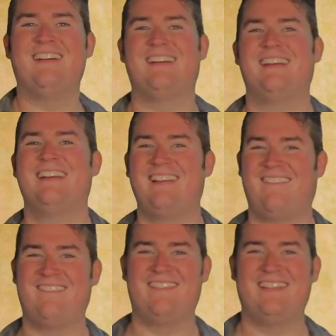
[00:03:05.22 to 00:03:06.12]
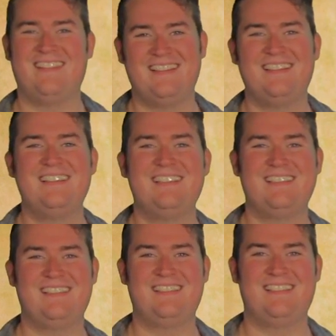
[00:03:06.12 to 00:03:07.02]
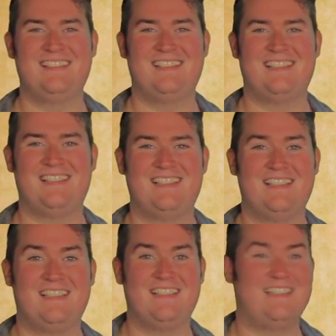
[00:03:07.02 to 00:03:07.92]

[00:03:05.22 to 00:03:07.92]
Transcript: [no speech]